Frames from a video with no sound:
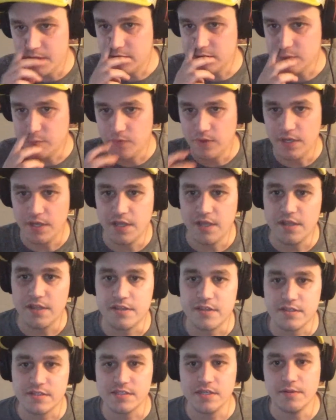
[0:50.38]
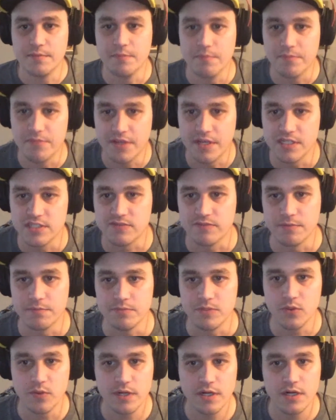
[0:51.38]
with some things from
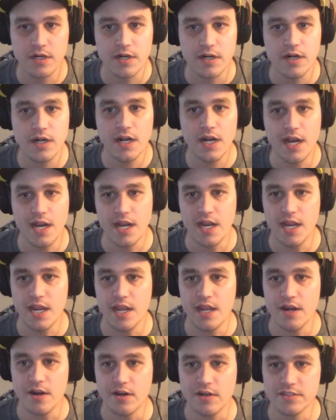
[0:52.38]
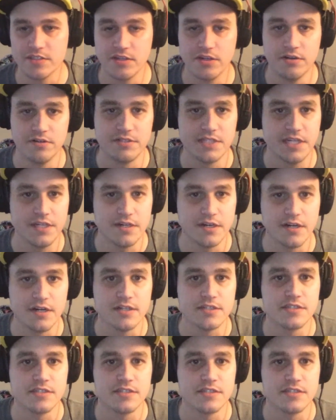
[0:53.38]
Twitter and also Tinder.